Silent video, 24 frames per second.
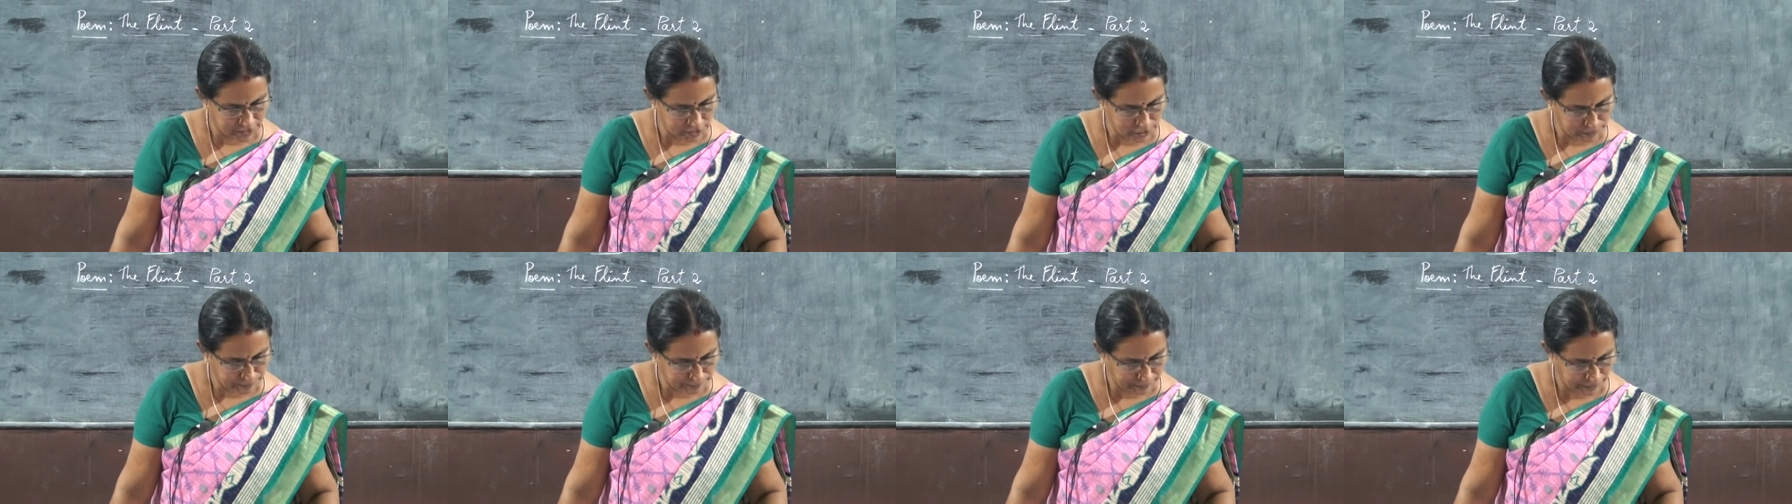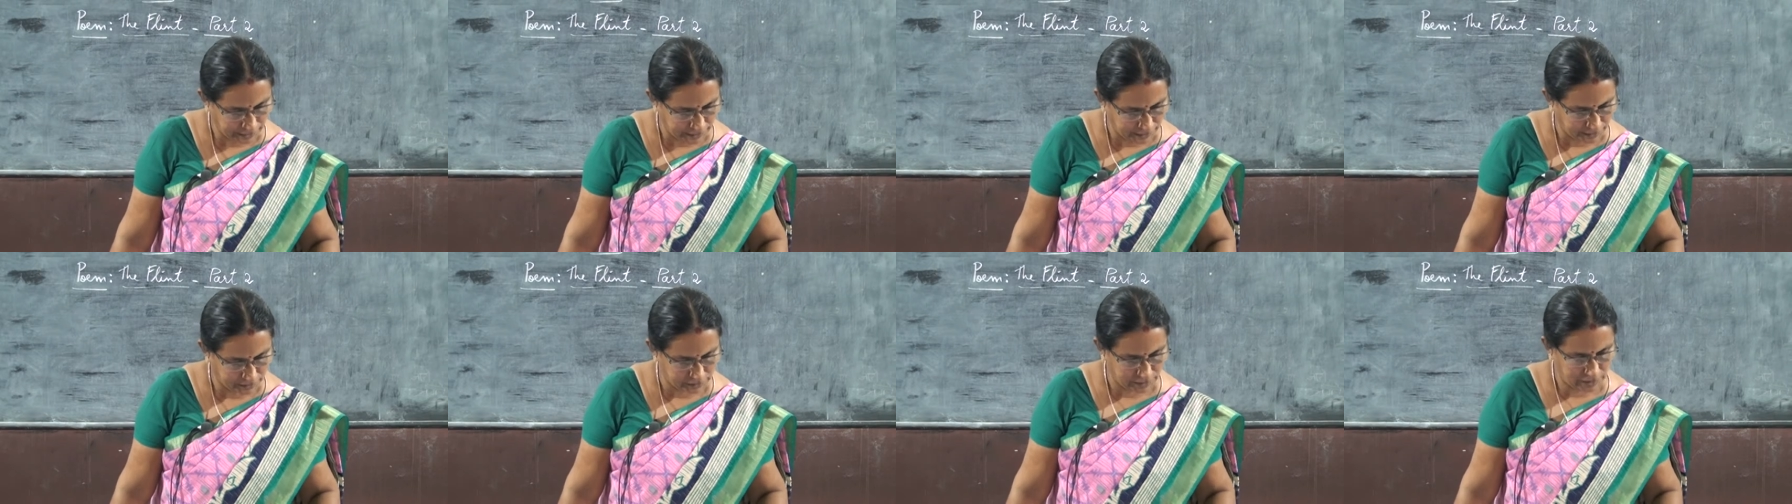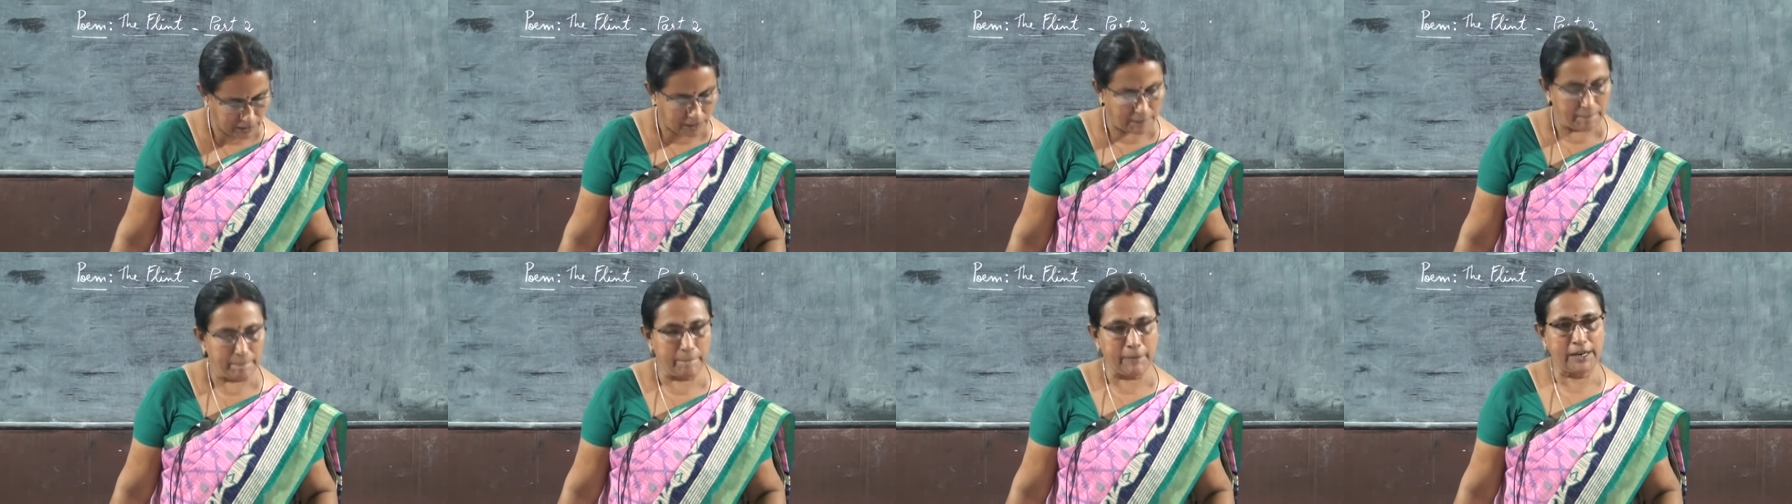
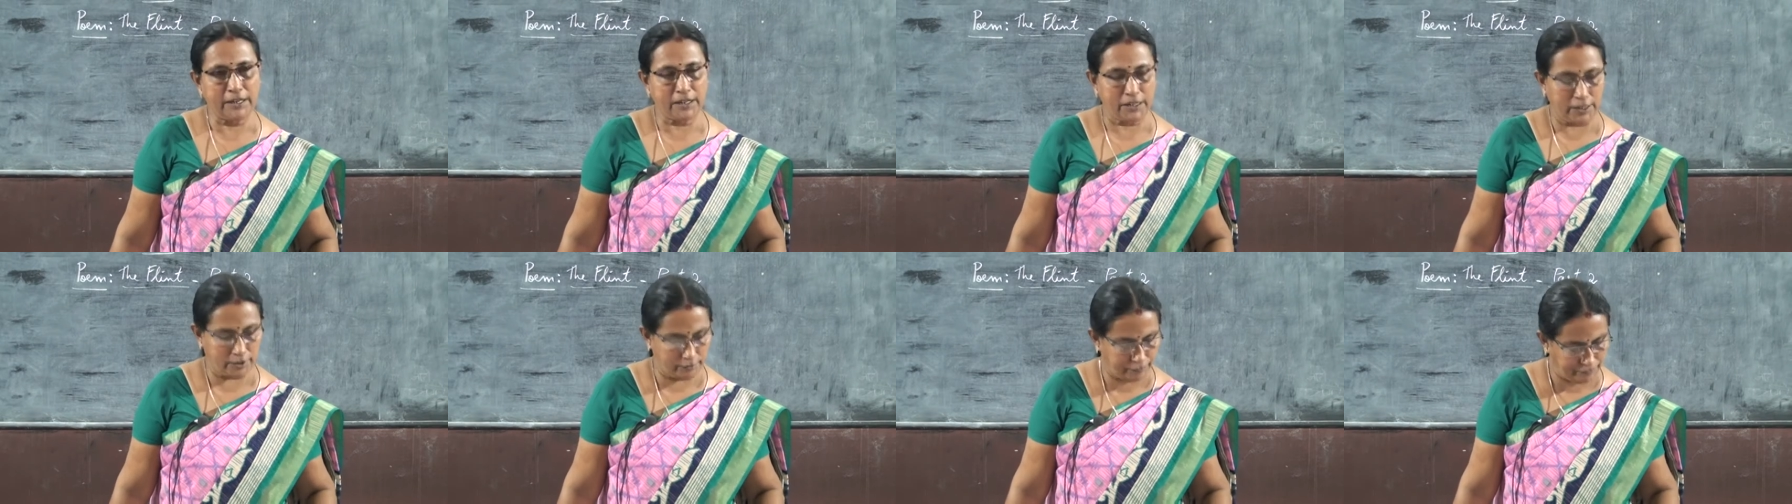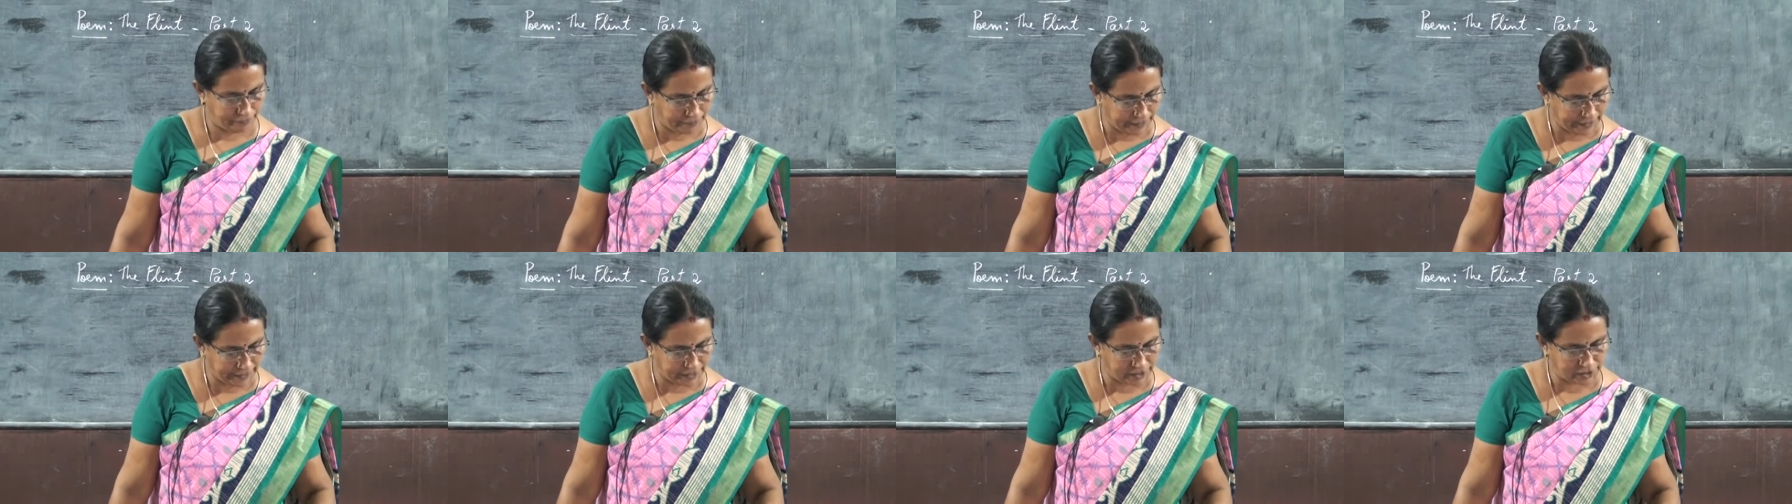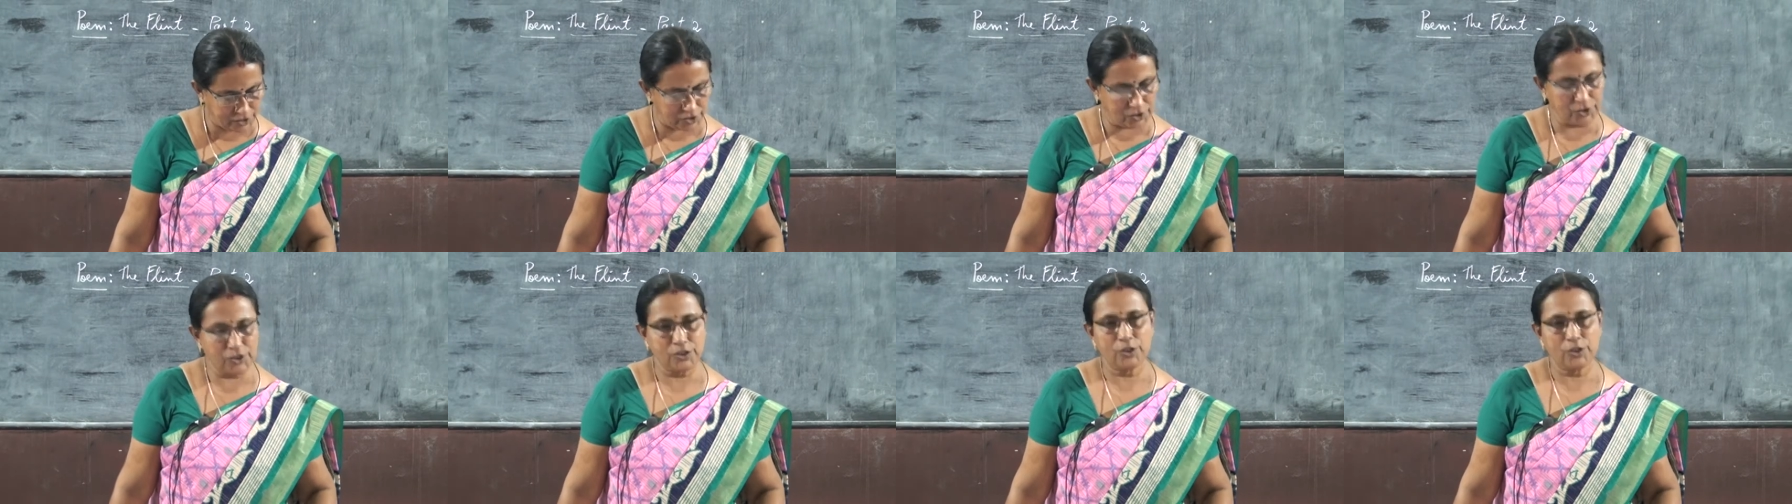spark, but a flint